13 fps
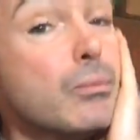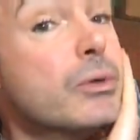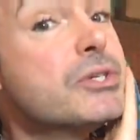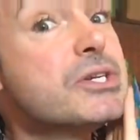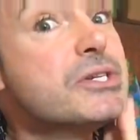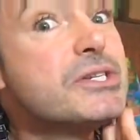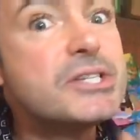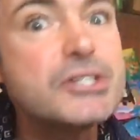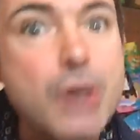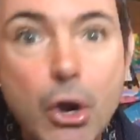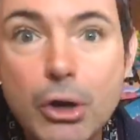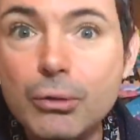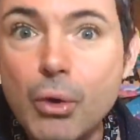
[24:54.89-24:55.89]
which is
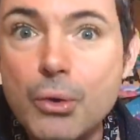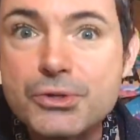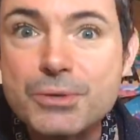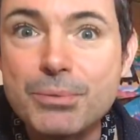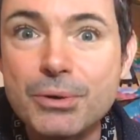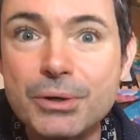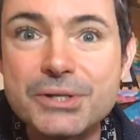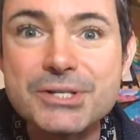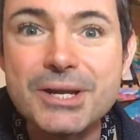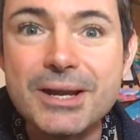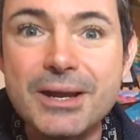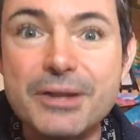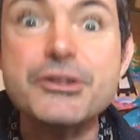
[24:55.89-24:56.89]
Stochelo Rosenberg's
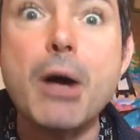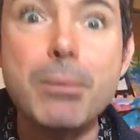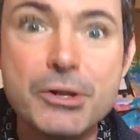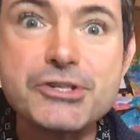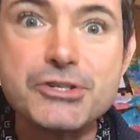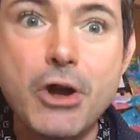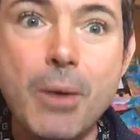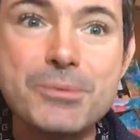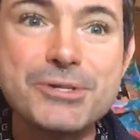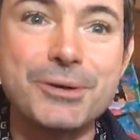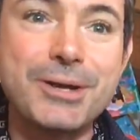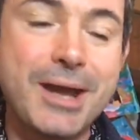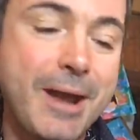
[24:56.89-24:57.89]
double
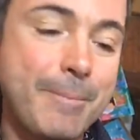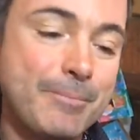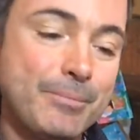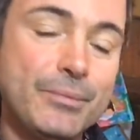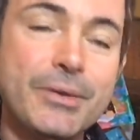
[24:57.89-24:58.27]
stops, okay?